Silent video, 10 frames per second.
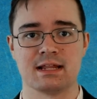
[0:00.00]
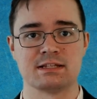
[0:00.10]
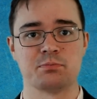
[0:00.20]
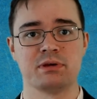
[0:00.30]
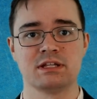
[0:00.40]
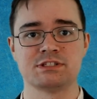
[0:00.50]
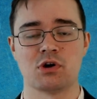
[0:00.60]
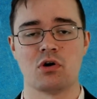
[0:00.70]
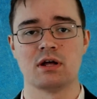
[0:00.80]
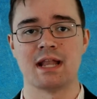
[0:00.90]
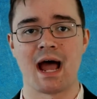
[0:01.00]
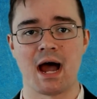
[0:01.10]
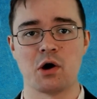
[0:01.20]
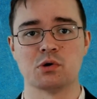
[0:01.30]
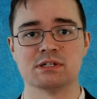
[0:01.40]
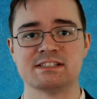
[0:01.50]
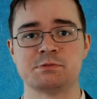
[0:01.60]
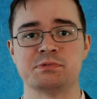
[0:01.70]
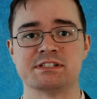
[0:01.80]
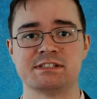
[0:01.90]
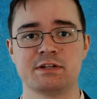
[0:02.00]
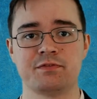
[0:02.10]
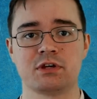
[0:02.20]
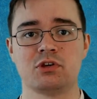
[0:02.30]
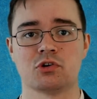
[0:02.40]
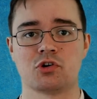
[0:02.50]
and it depends on how specific